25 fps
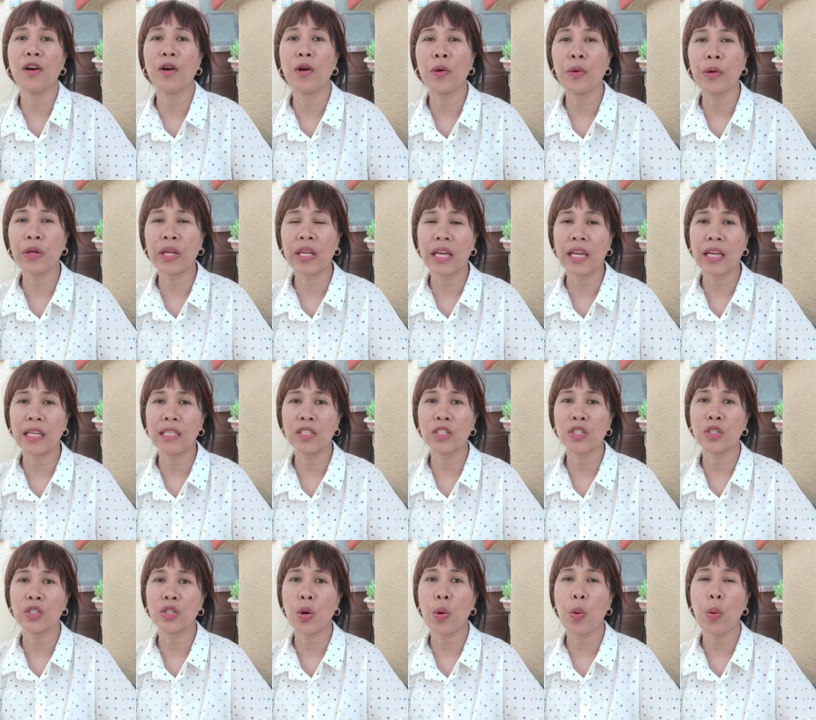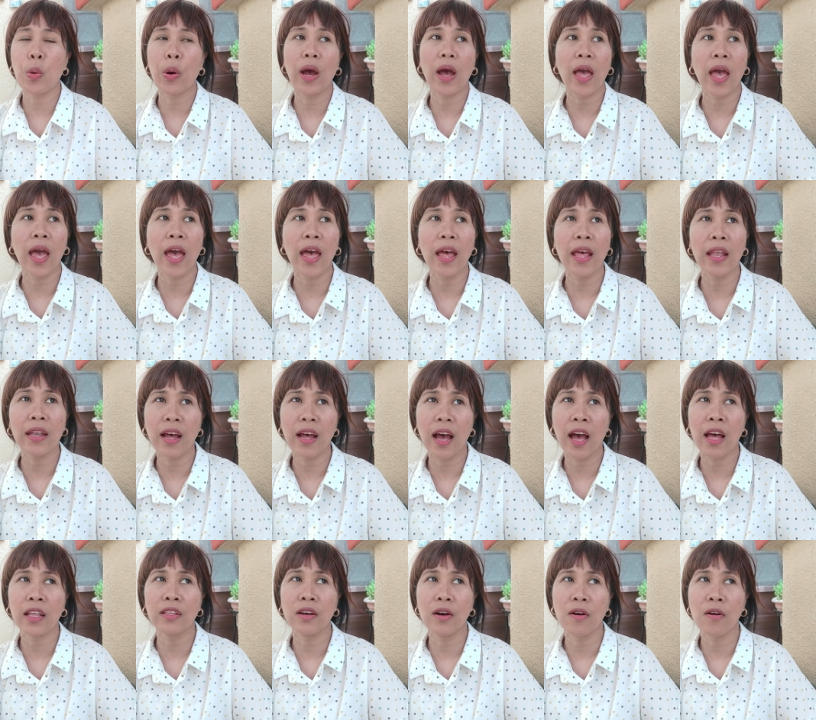Okay, so, and
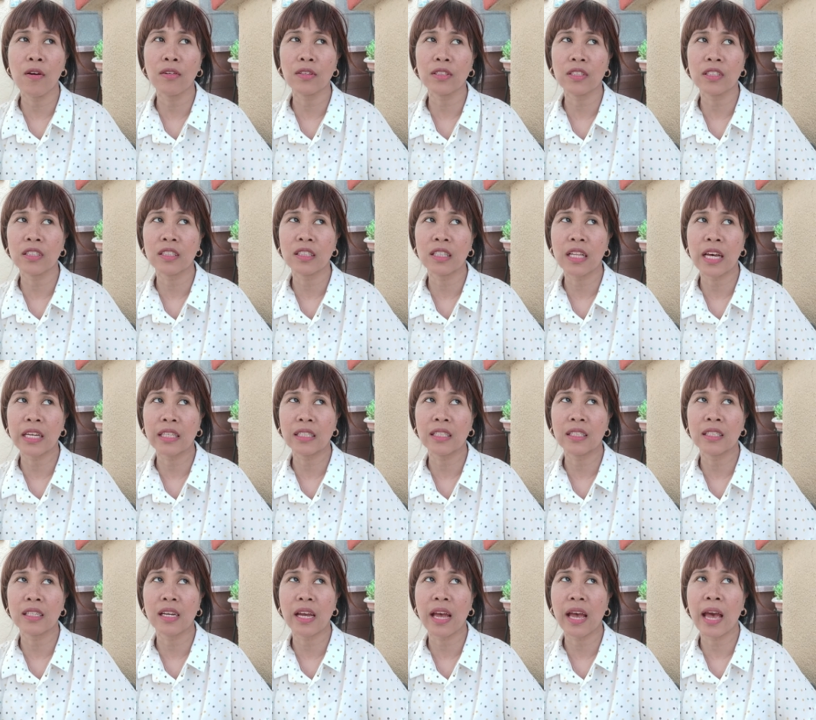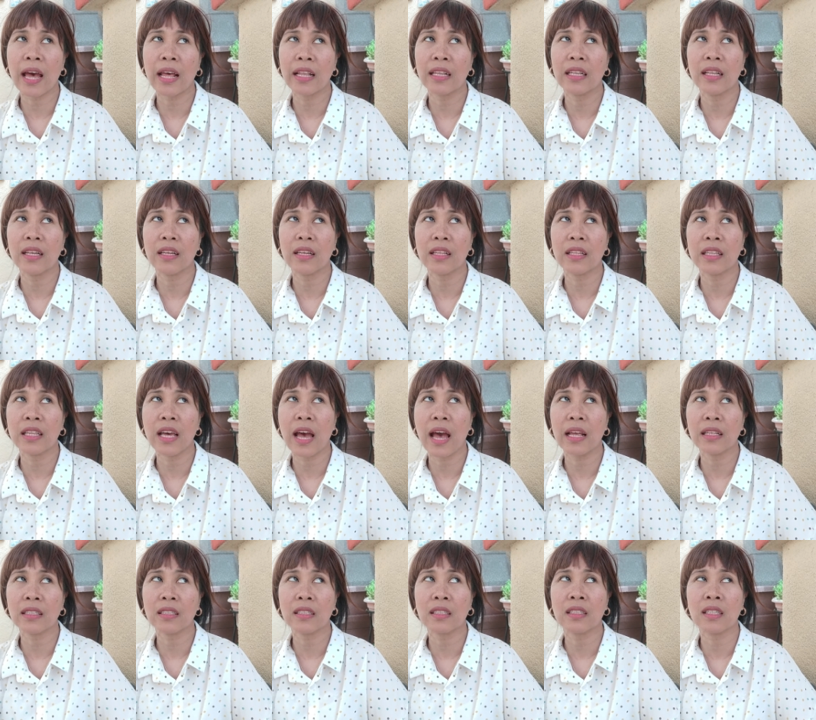I'd also like to add
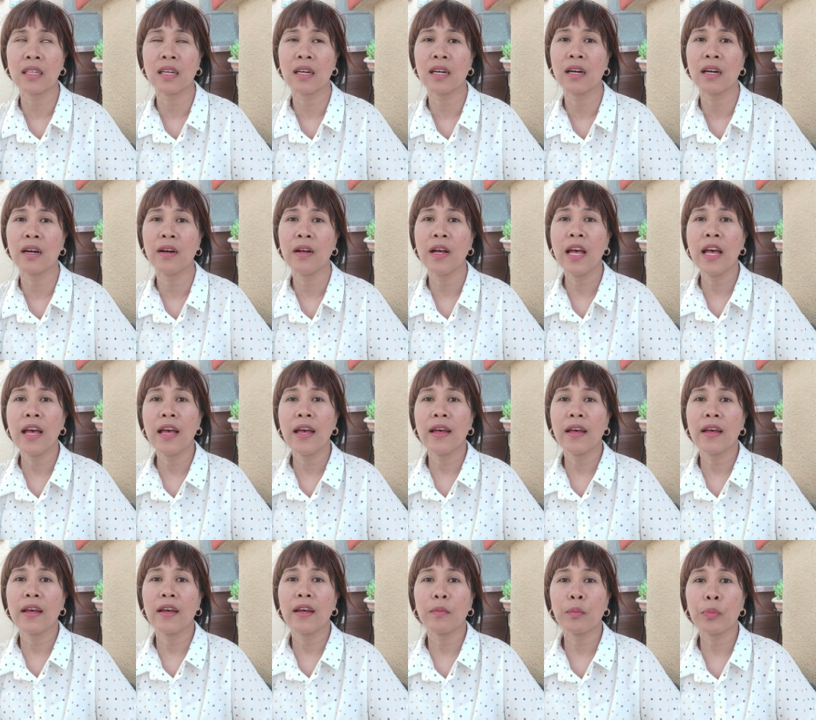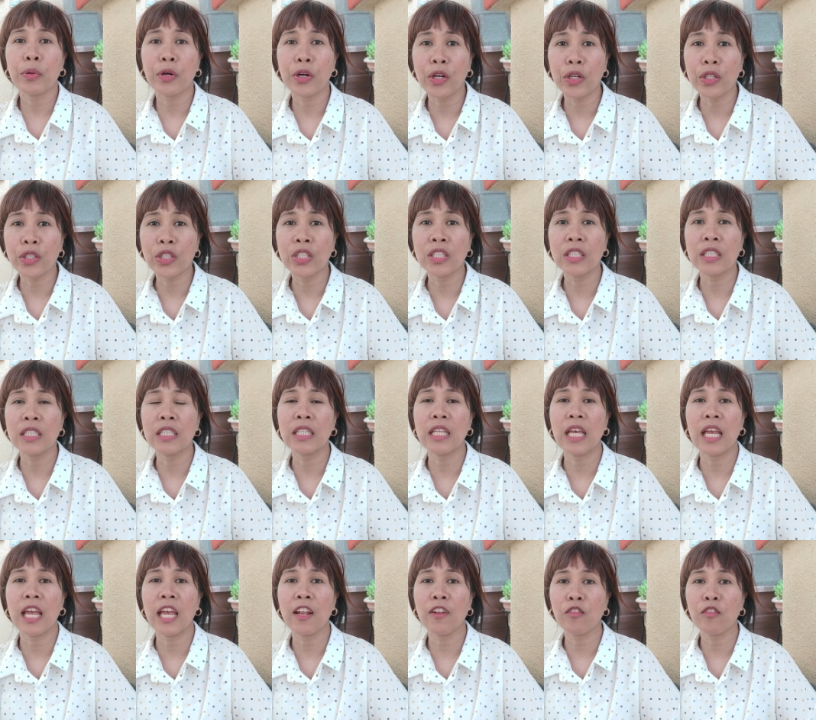that uh,
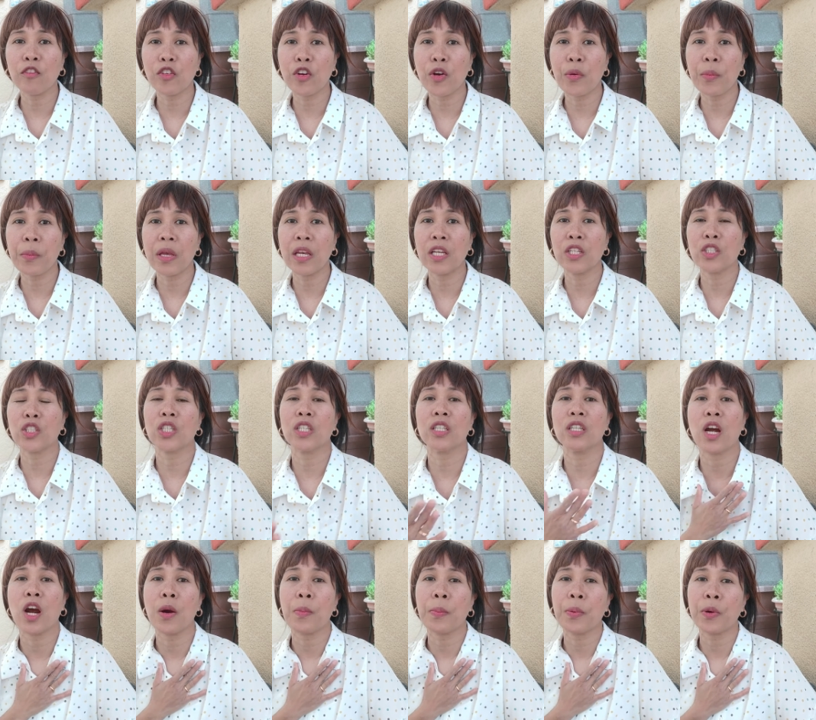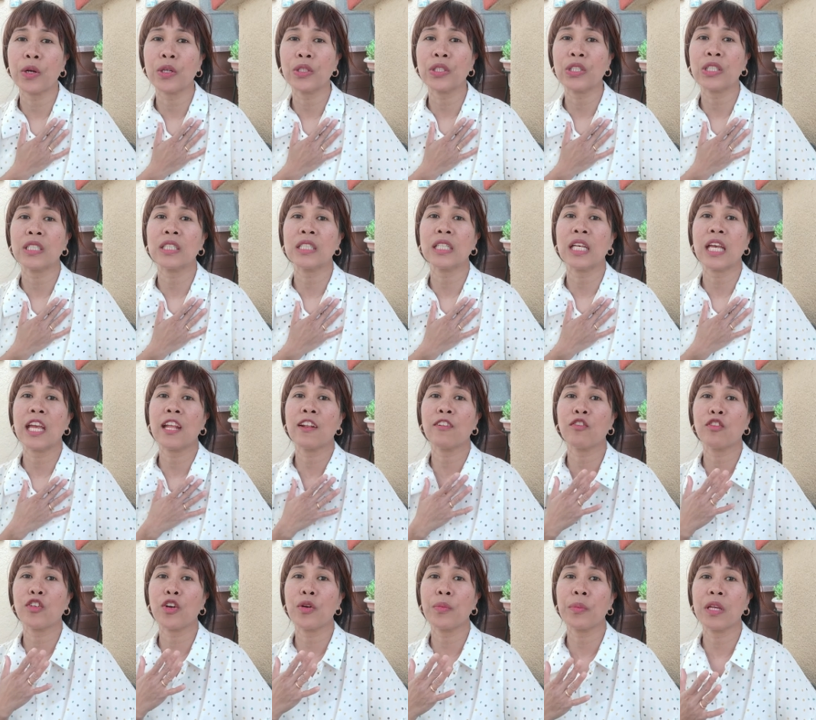personal information, our personal
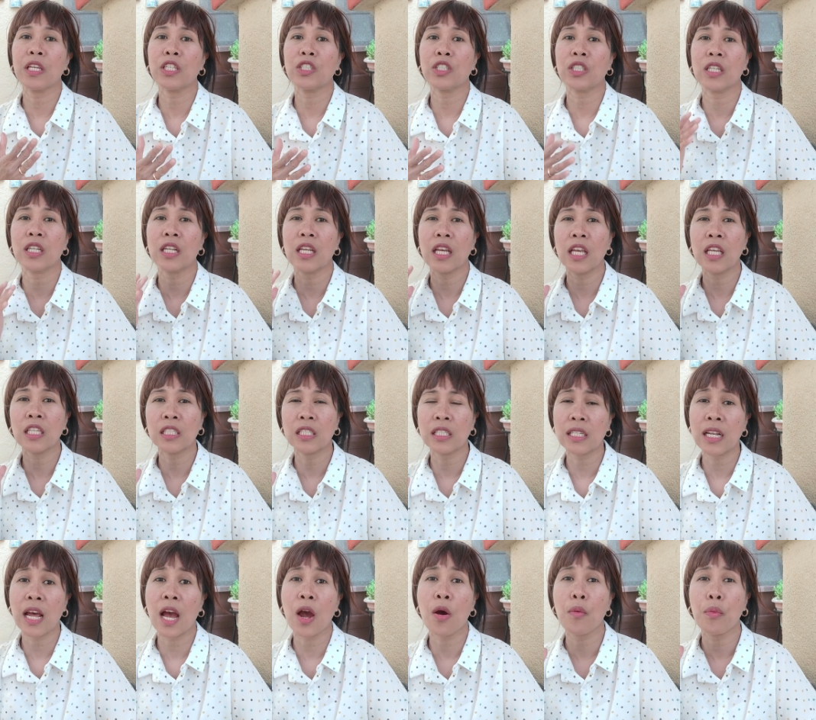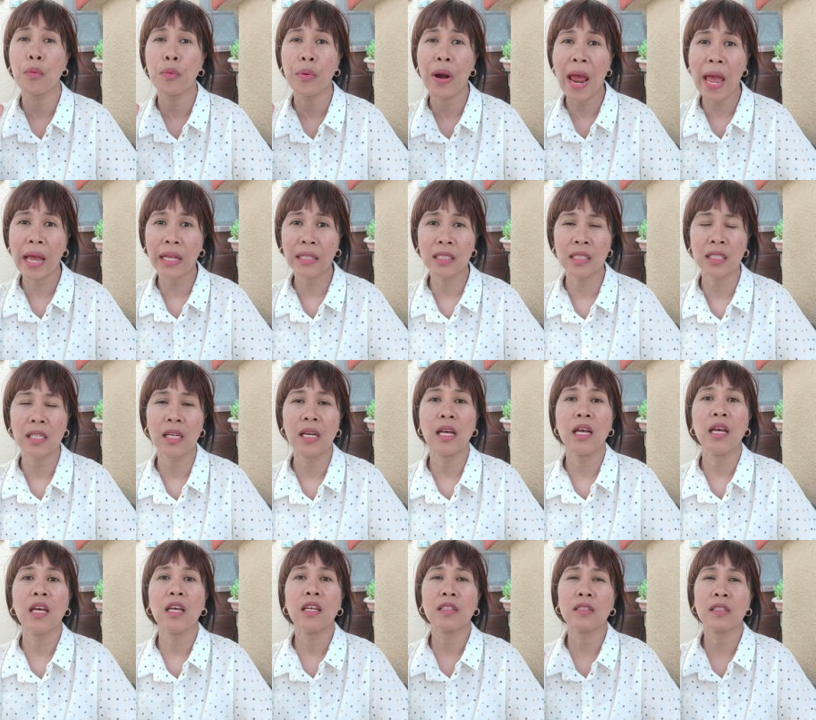information is now ranked
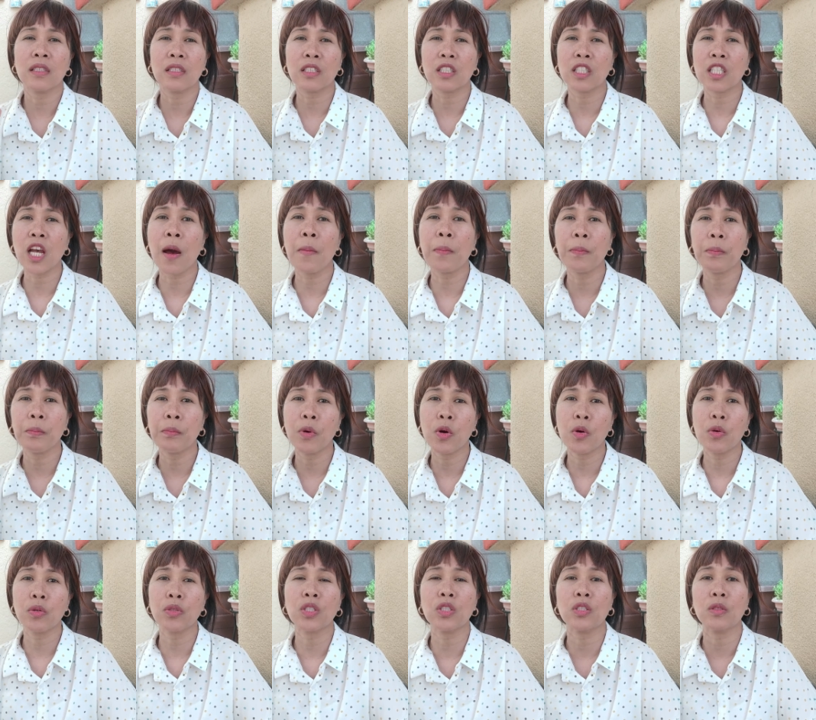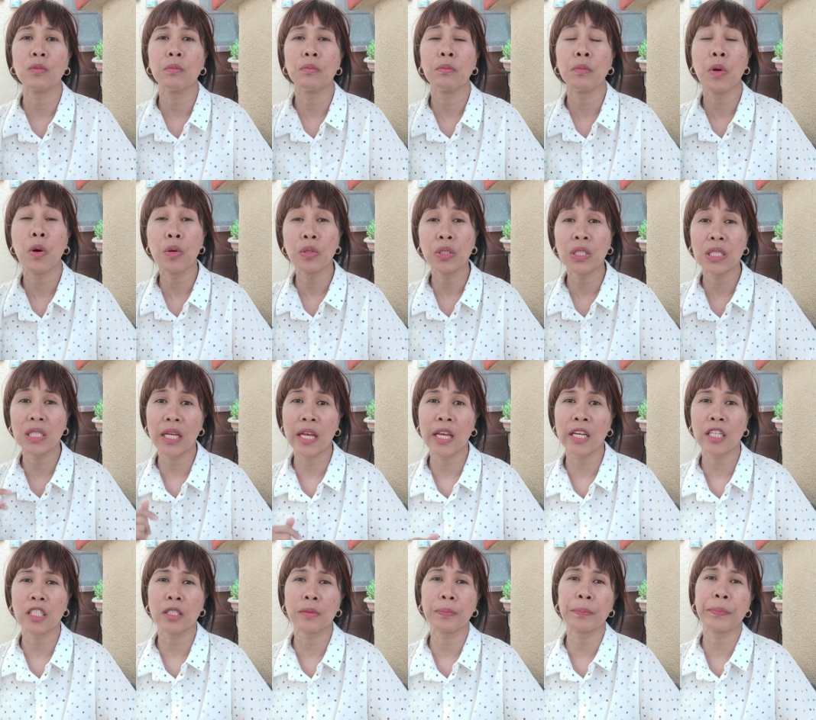the top most, most
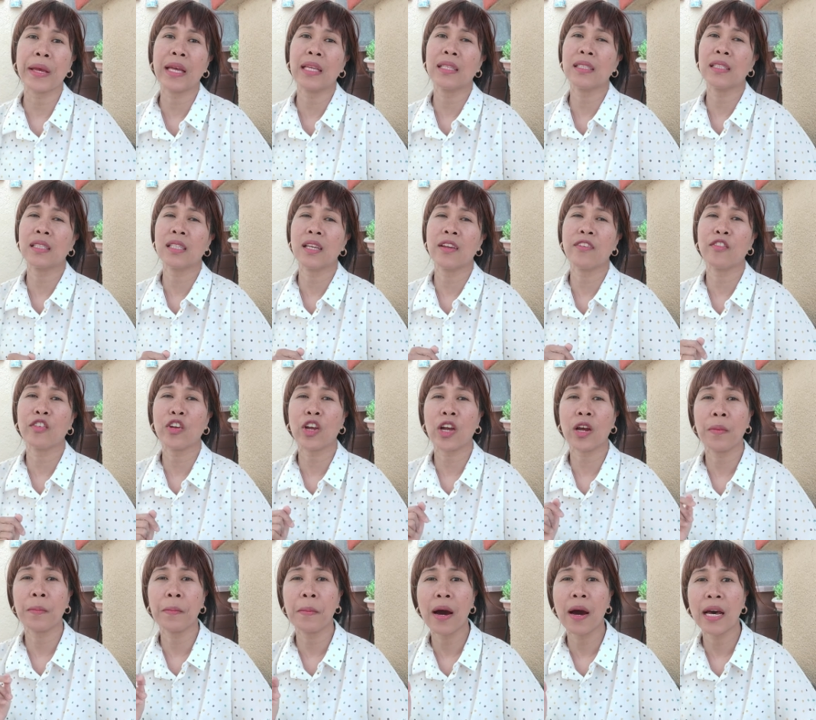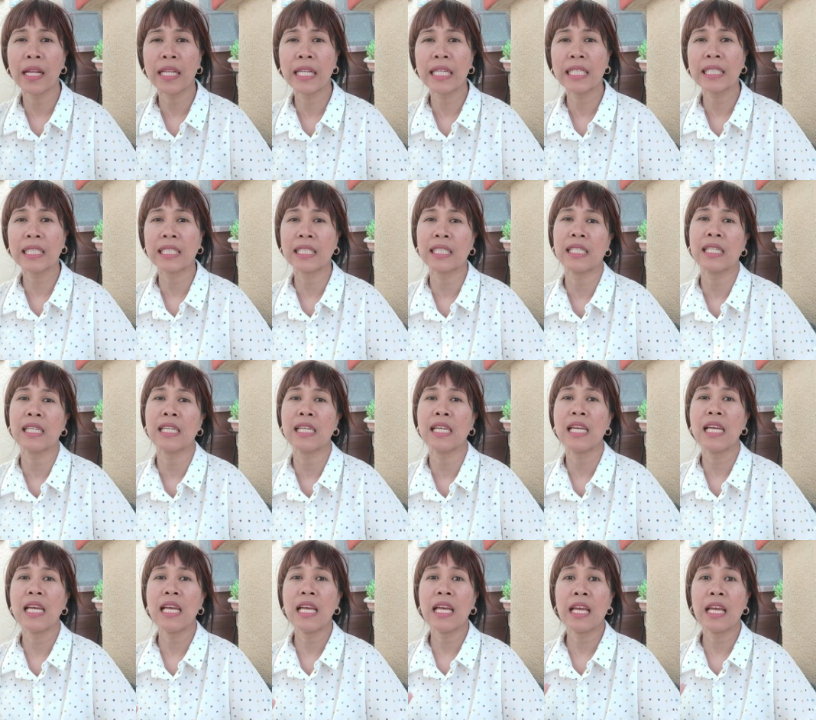expensive commodity